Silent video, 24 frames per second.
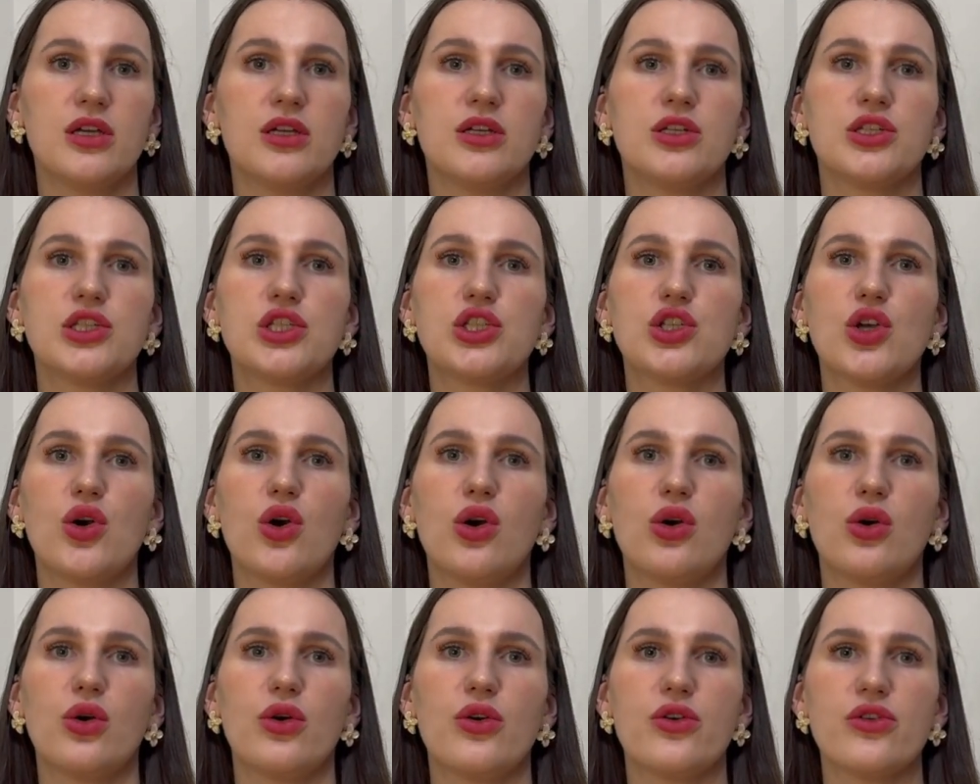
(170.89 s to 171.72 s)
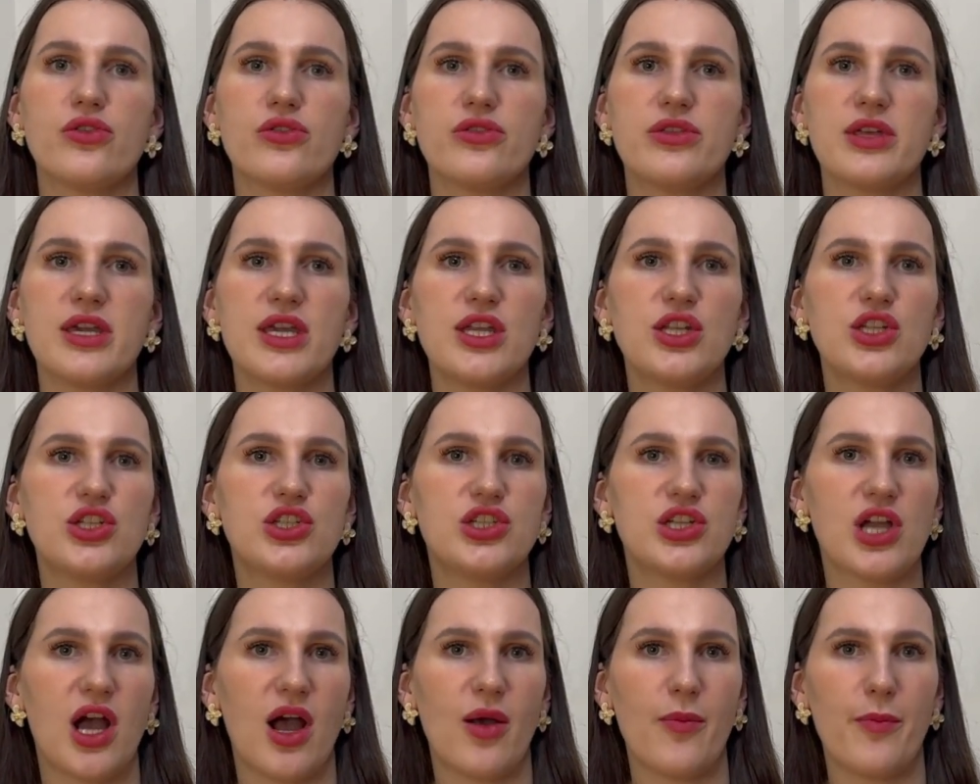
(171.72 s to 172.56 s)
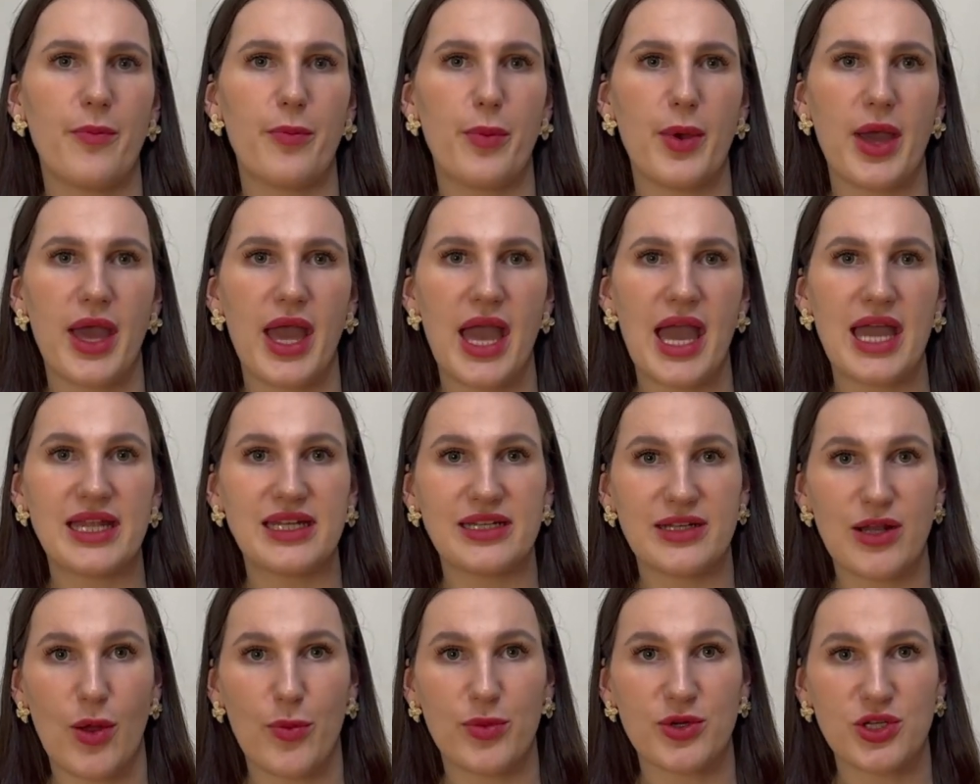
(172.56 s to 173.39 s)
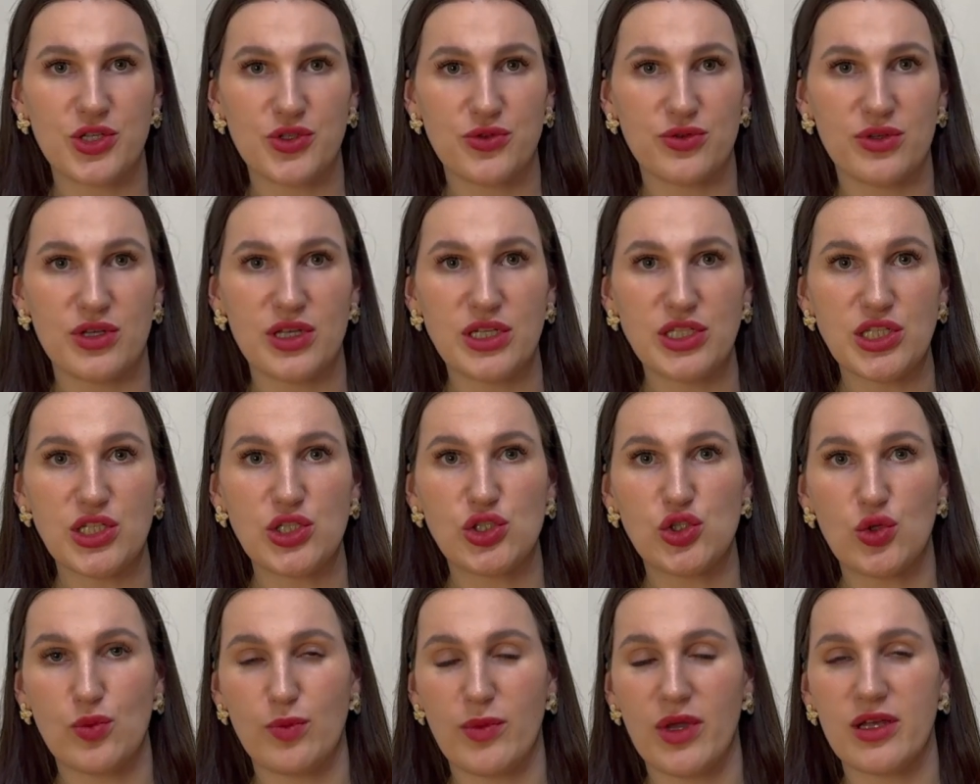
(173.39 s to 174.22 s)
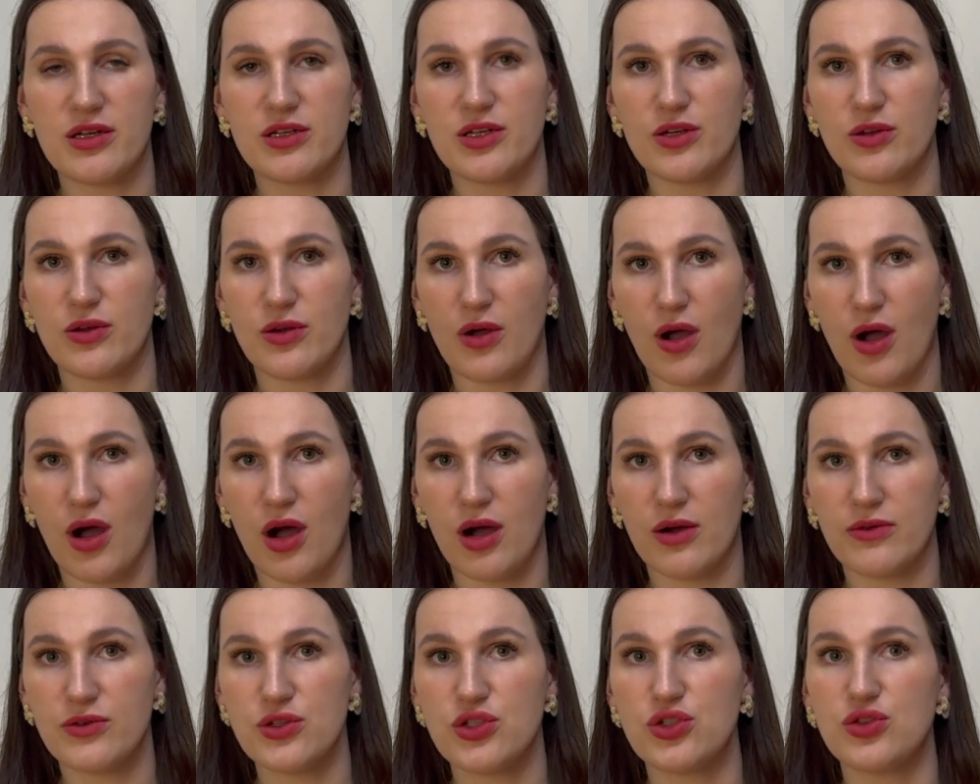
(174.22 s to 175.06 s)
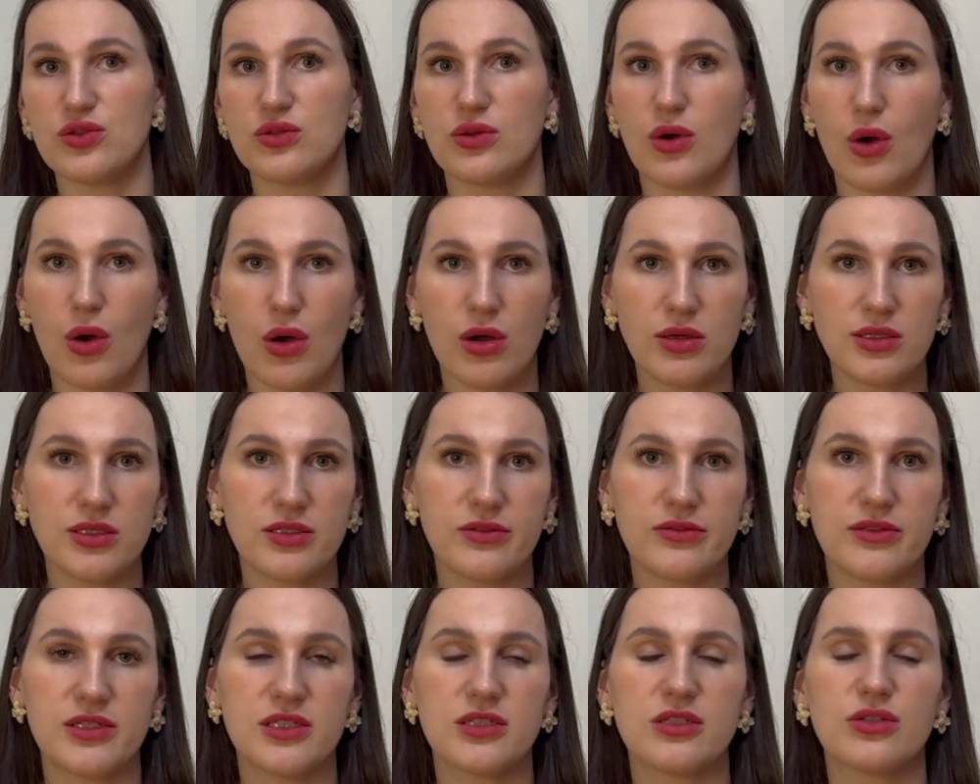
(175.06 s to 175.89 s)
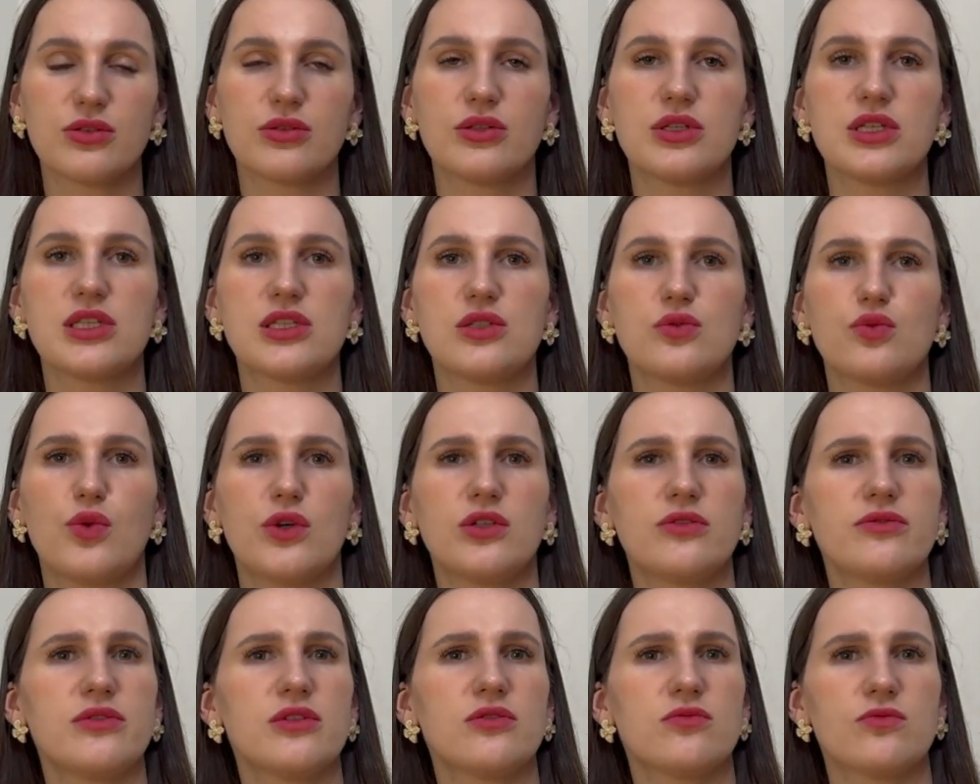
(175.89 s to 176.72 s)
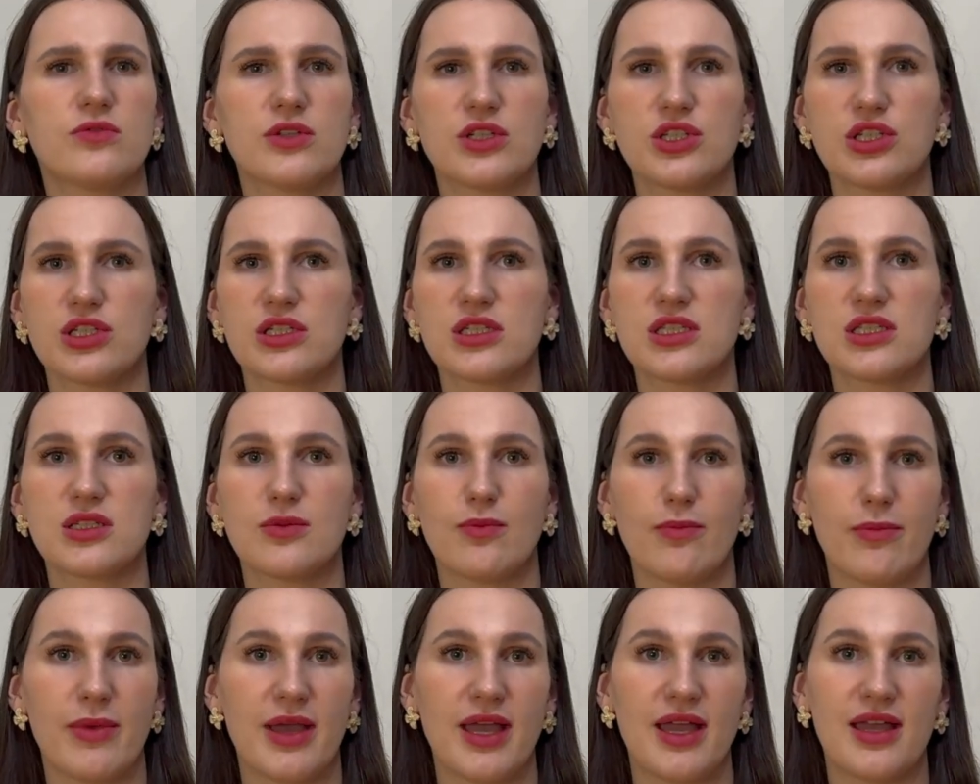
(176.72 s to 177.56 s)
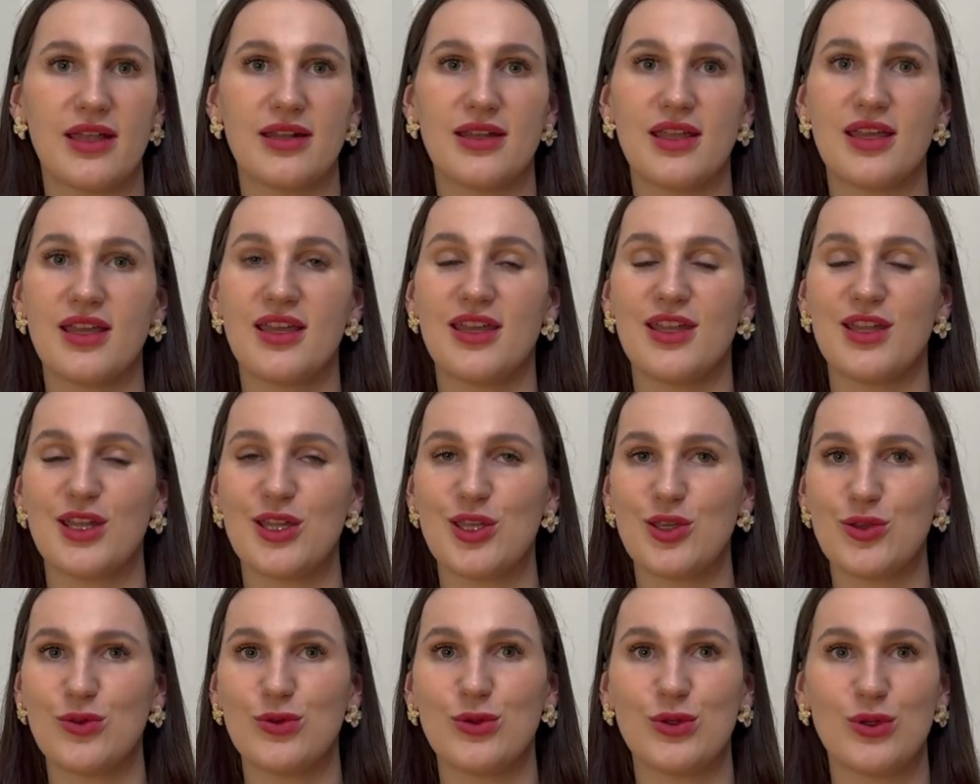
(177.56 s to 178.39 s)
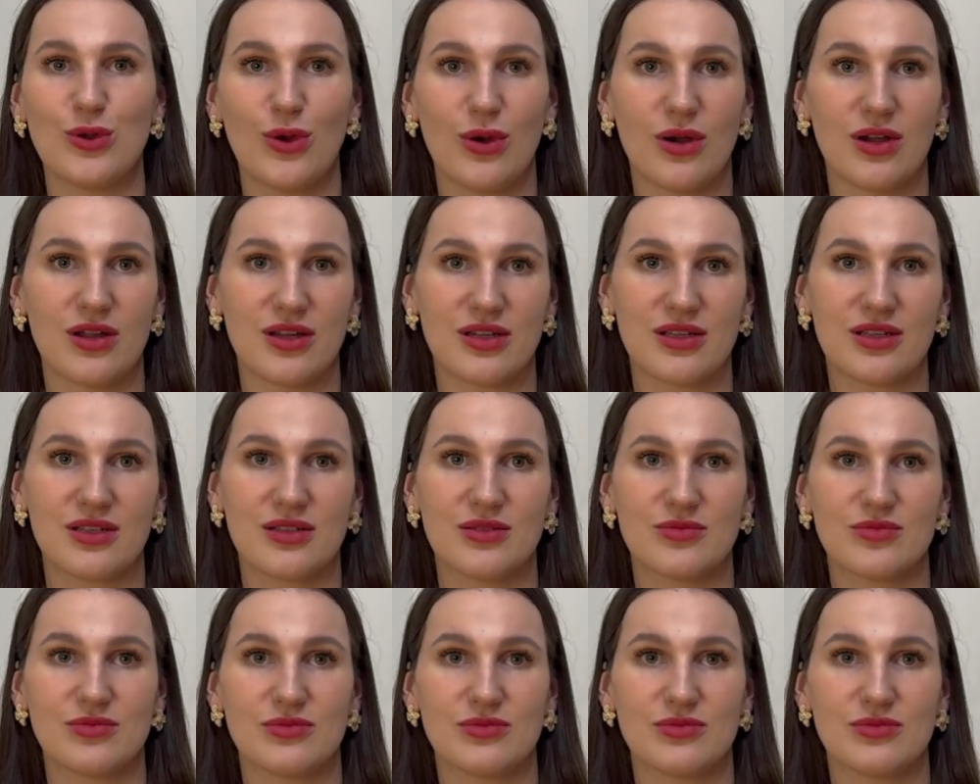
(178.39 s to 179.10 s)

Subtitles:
So they jump at an opportunity to marry her off to Oliver, who is one of the richest men in New York.